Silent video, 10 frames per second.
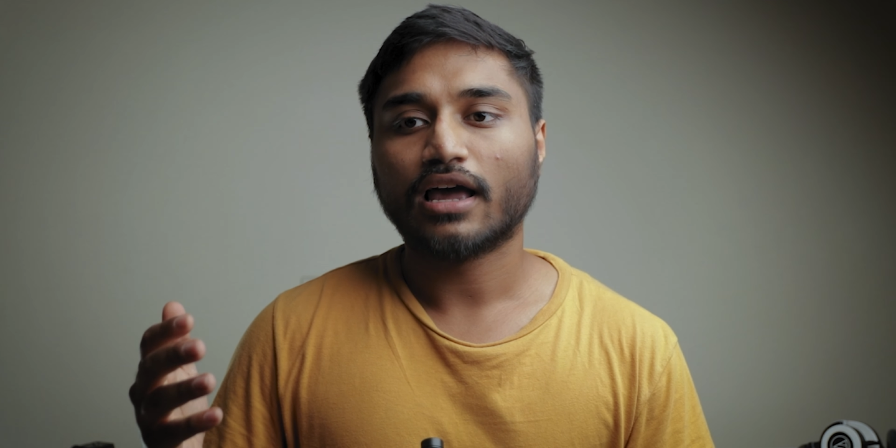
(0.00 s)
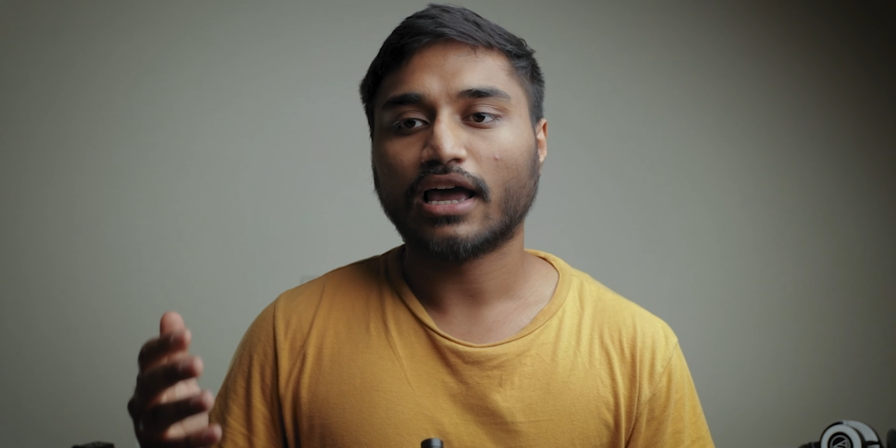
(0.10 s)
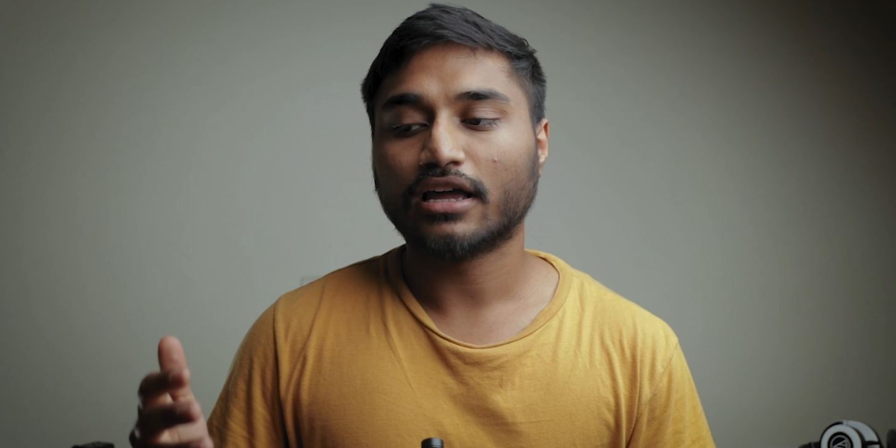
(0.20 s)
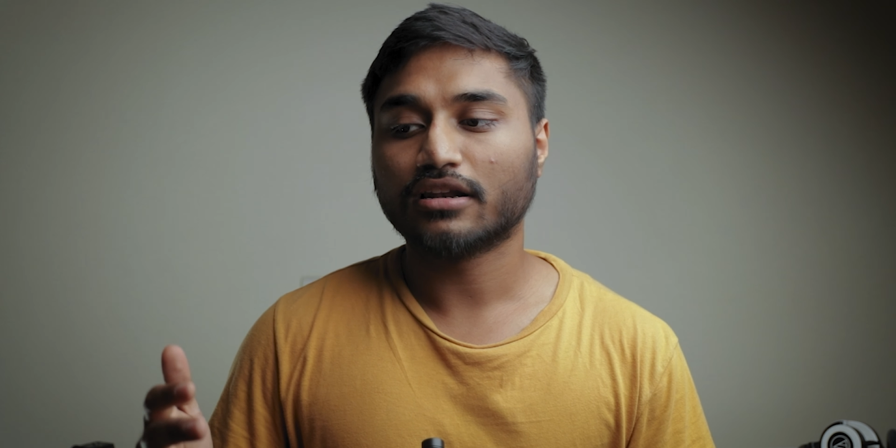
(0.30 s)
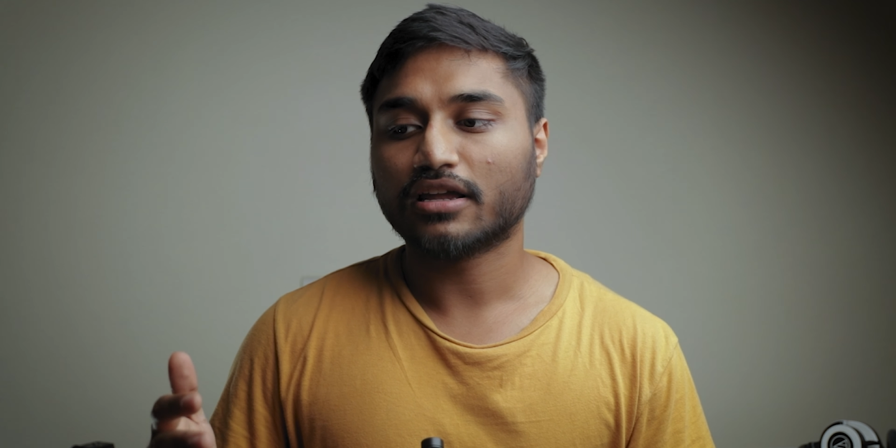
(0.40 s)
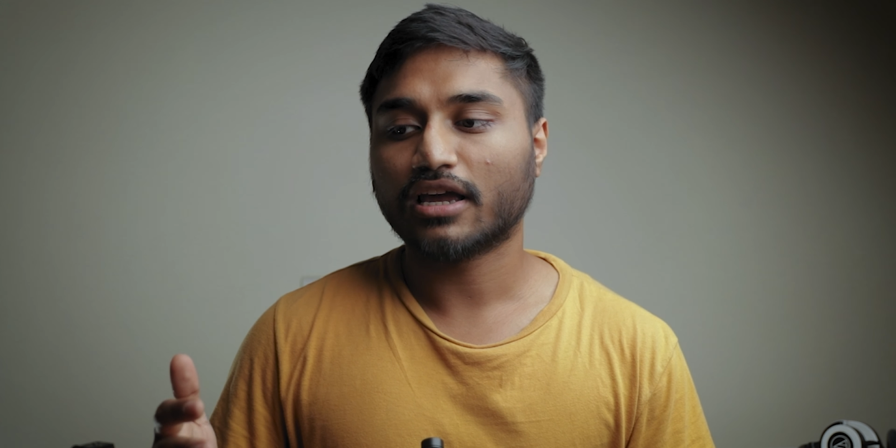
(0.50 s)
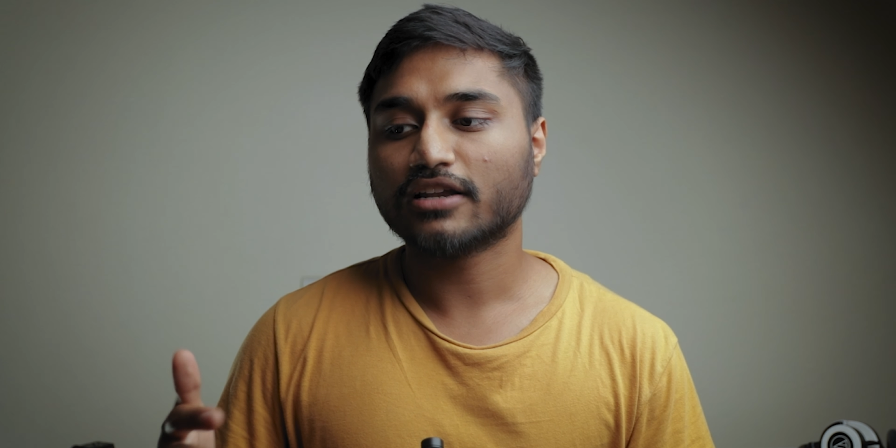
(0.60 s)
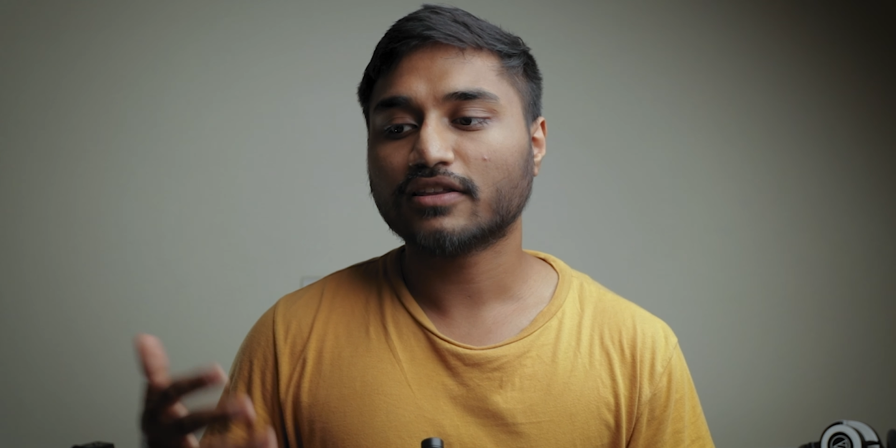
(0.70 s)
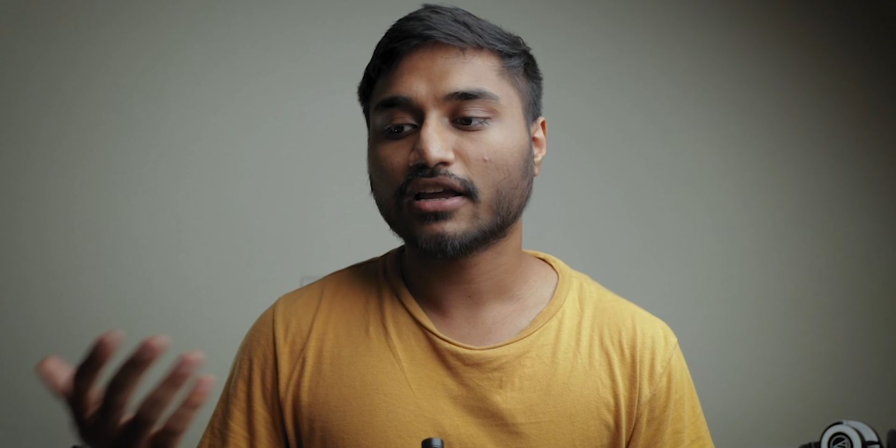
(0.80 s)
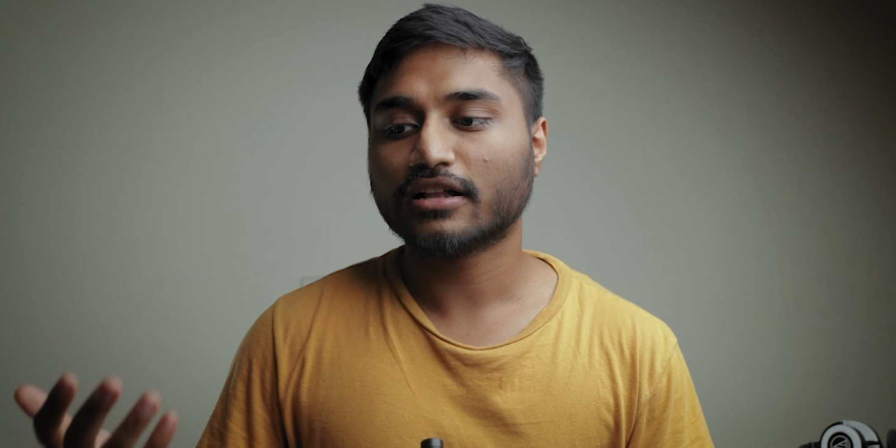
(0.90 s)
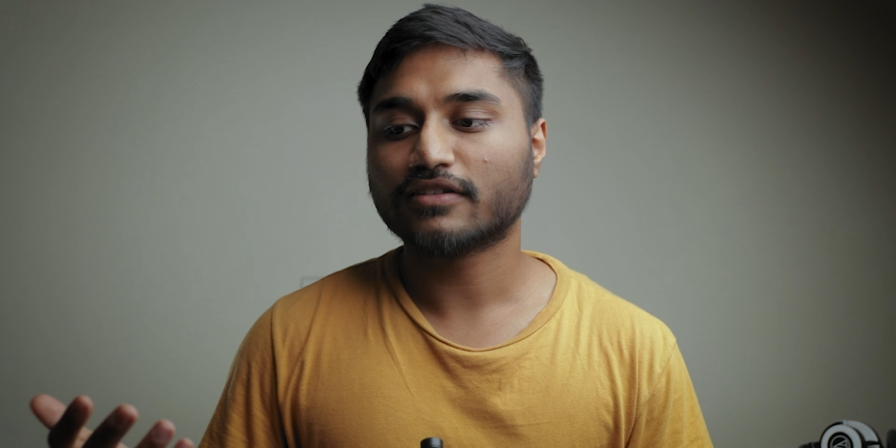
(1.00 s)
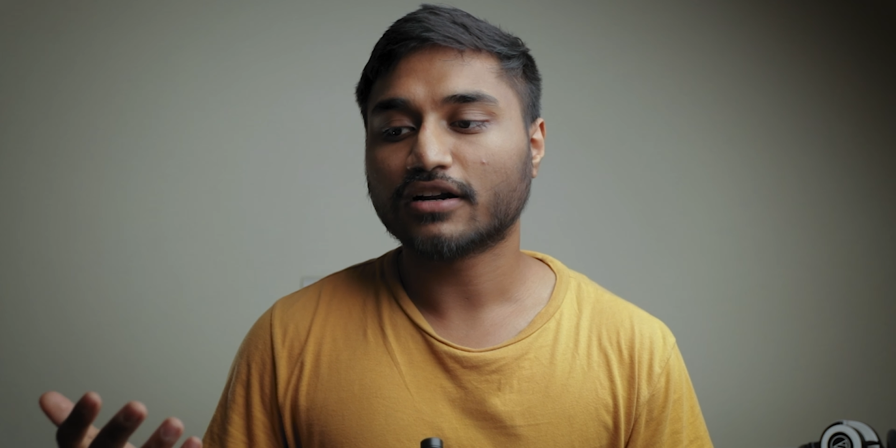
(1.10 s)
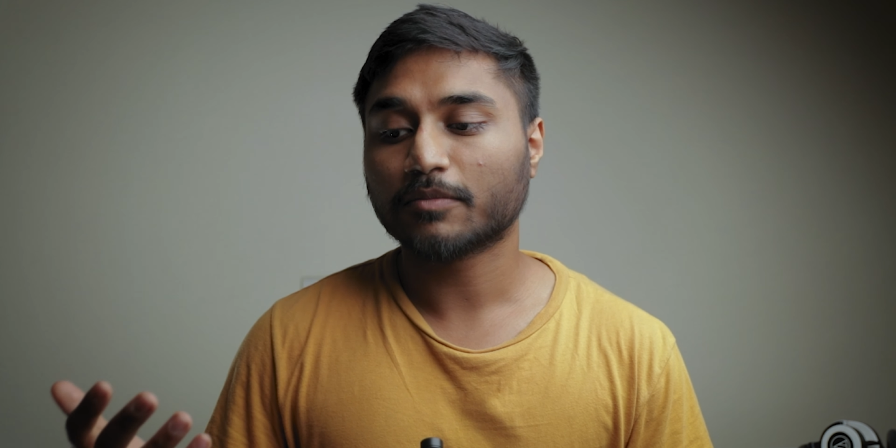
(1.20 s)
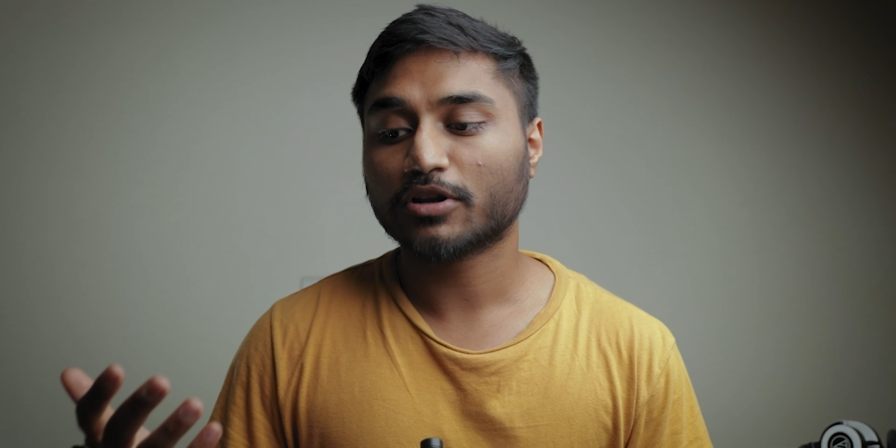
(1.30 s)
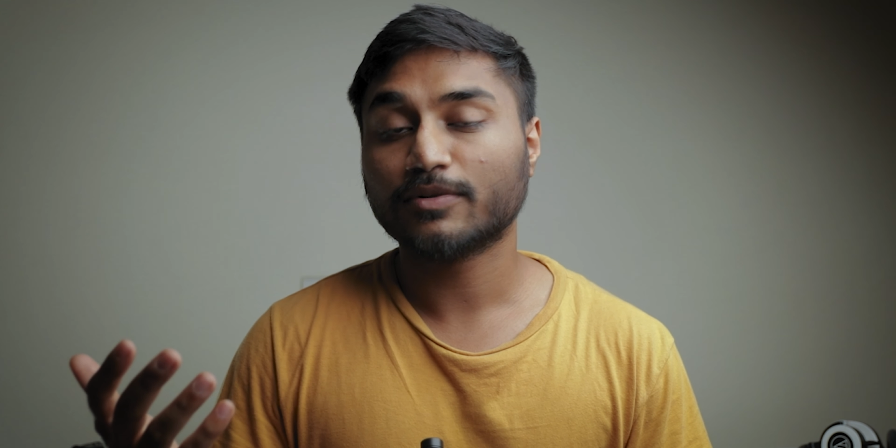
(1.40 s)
and anything else that i'm going